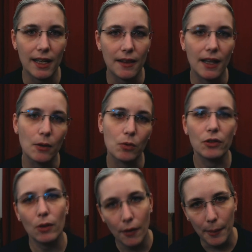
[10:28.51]
and then
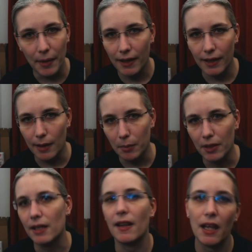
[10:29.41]
restore the backup
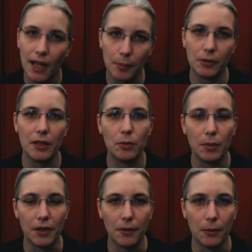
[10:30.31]
and then upgrade to
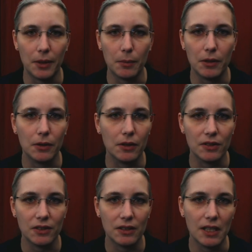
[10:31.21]
Python 3
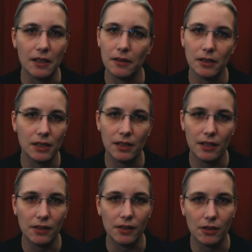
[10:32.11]
because, yeah,
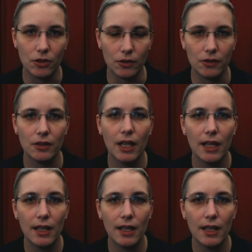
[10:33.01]
this is just